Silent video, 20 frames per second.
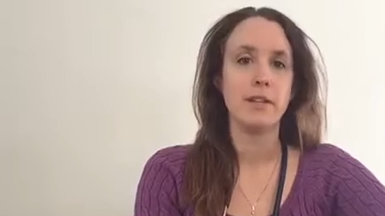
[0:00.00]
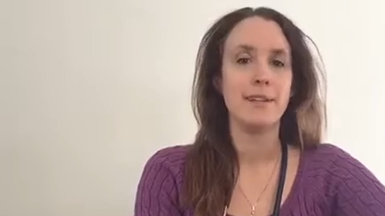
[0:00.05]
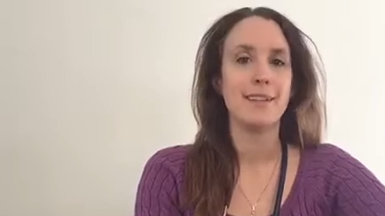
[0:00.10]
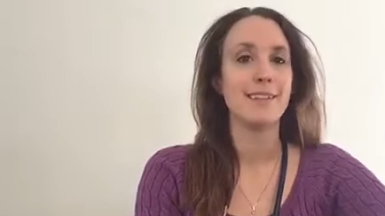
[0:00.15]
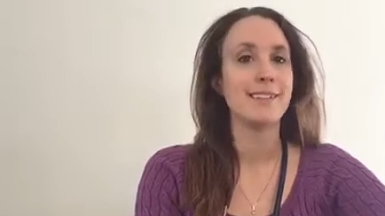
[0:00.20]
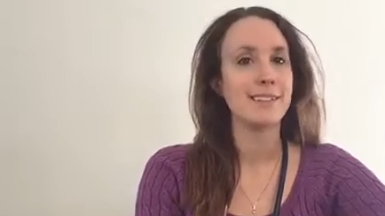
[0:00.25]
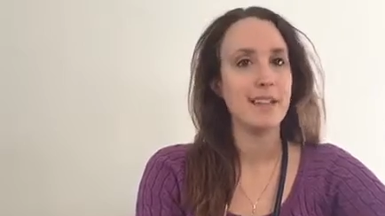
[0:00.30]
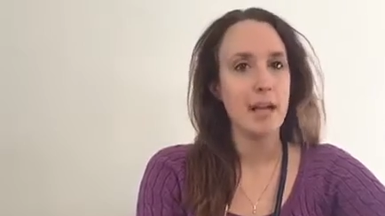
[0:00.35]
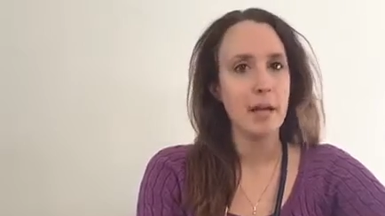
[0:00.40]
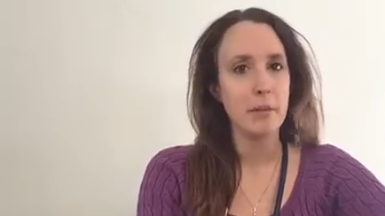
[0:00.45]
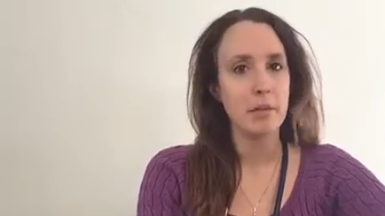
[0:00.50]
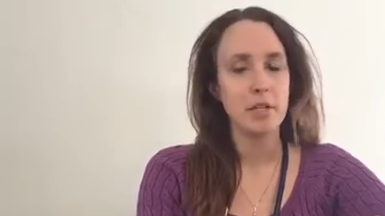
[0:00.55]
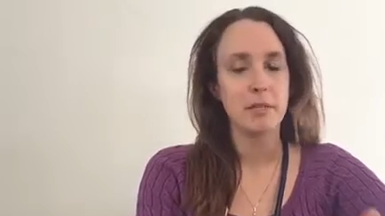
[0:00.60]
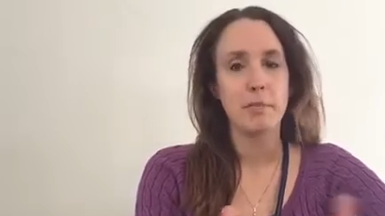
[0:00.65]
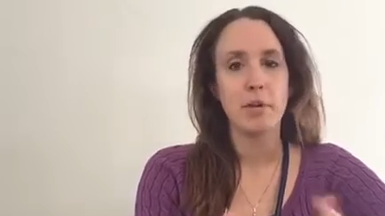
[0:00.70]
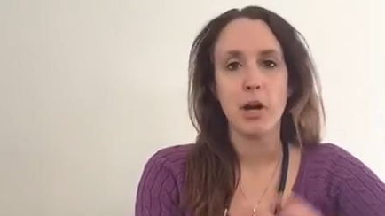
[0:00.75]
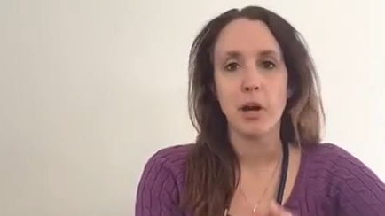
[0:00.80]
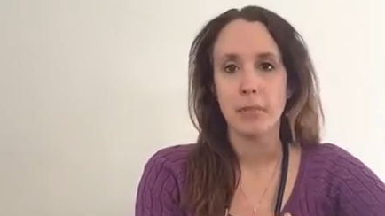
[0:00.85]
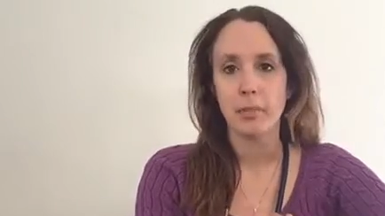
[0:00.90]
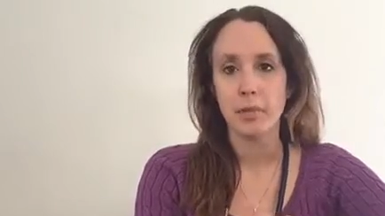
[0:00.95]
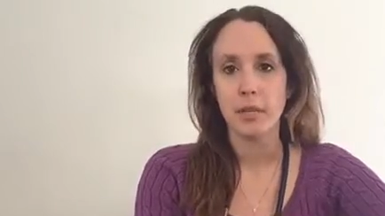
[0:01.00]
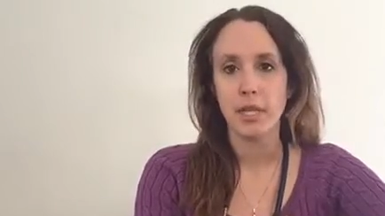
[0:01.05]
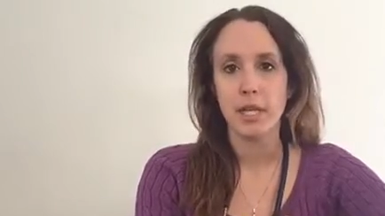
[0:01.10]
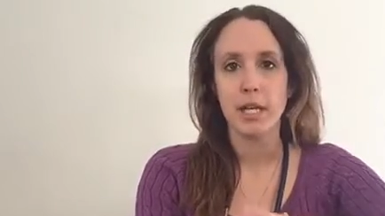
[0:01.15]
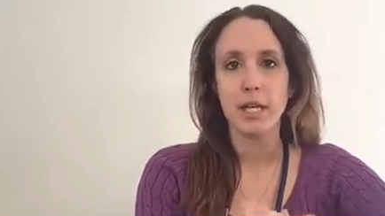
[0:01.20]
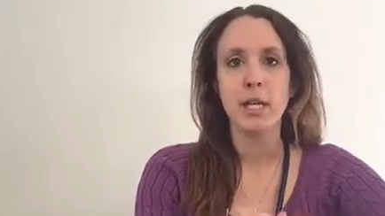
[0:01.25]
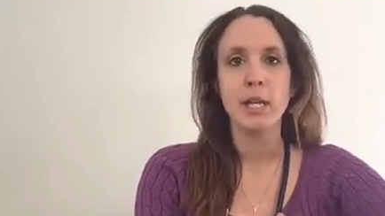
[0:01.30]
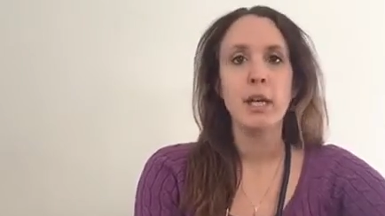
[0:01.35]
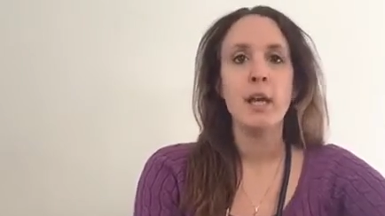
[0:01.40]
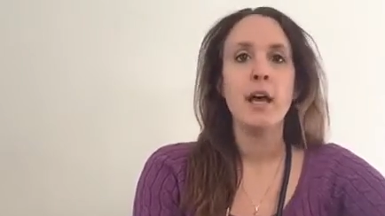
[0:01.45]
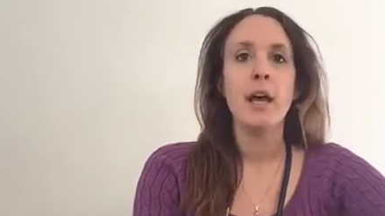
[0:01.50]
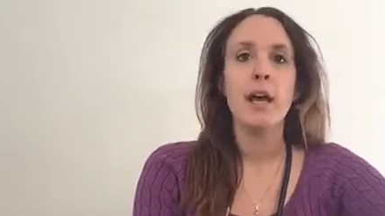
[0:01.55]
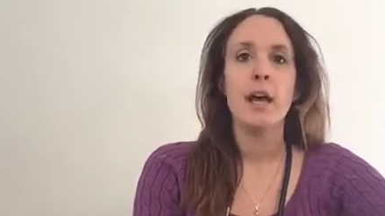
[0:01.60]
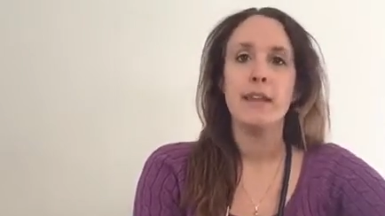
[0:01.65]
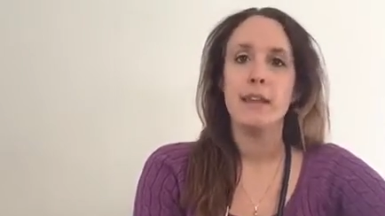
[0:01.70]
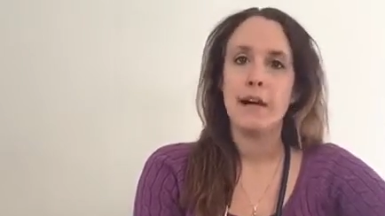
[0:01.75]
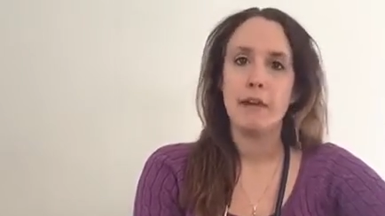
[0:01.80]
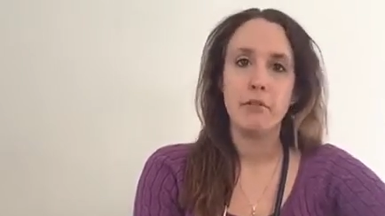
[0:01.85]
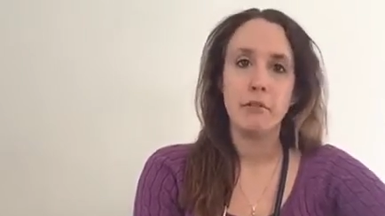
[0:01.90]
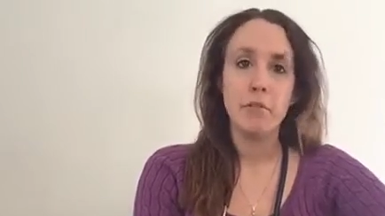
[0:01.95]
examined properly, and
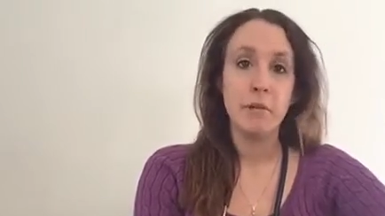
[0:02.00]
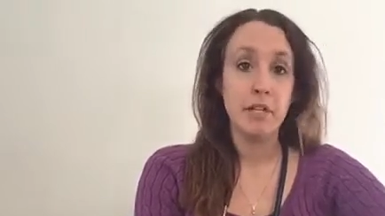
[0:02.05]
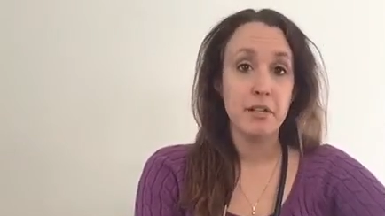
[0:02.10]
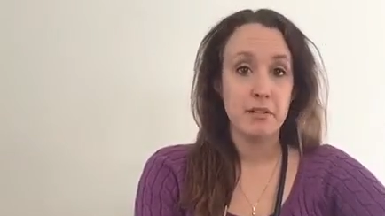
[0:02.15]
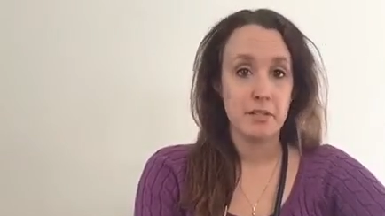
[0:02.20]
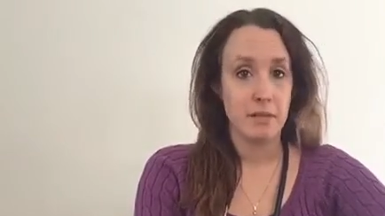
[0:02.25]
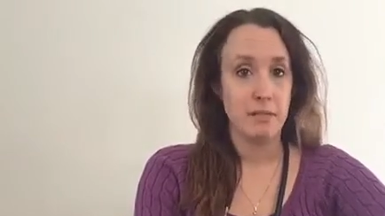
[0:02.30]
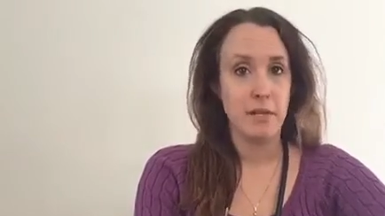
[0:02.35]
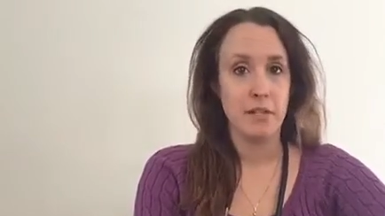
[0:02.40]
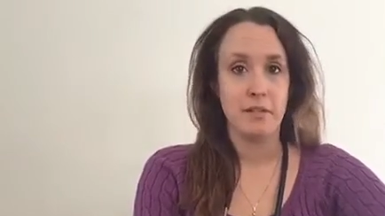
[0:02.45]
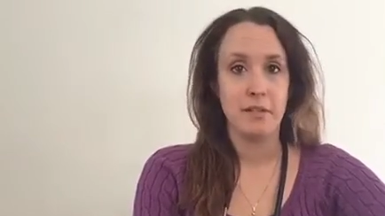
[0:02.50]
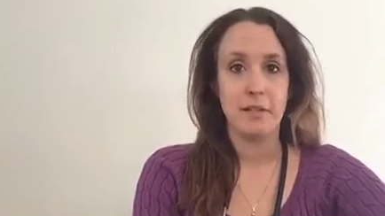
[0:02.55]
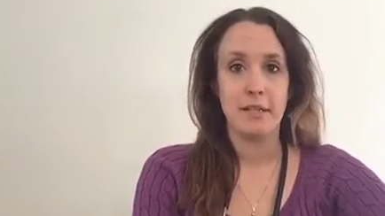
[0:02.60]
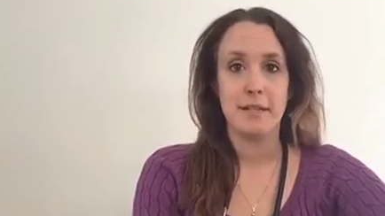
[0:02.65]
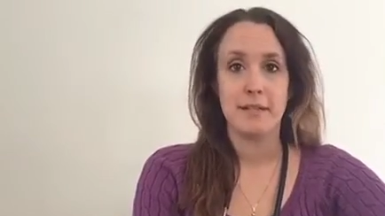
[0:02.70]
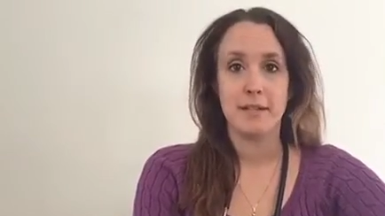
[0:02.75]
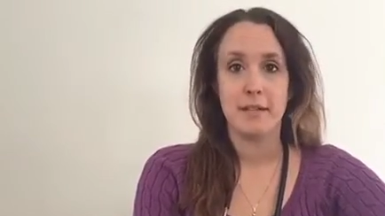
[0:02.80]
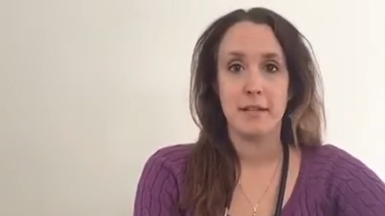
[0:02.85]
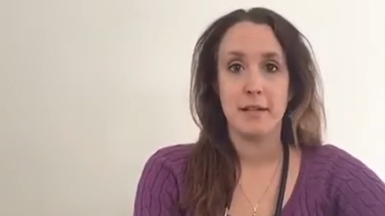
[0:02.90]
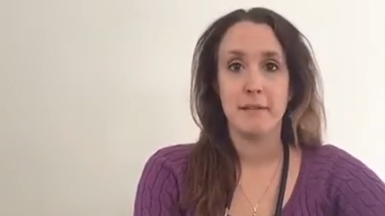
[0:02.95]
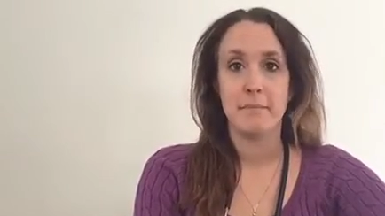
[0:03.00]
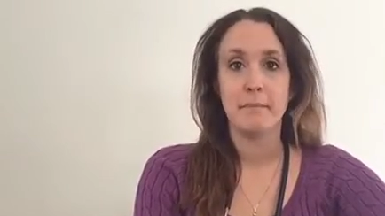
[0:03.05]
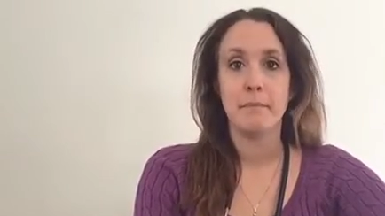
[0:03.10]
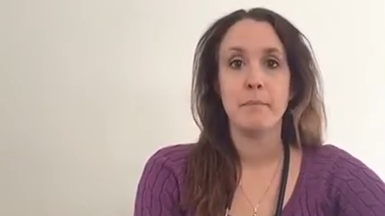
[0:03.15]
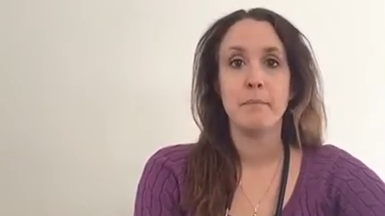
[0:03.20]
that would be your small intestine.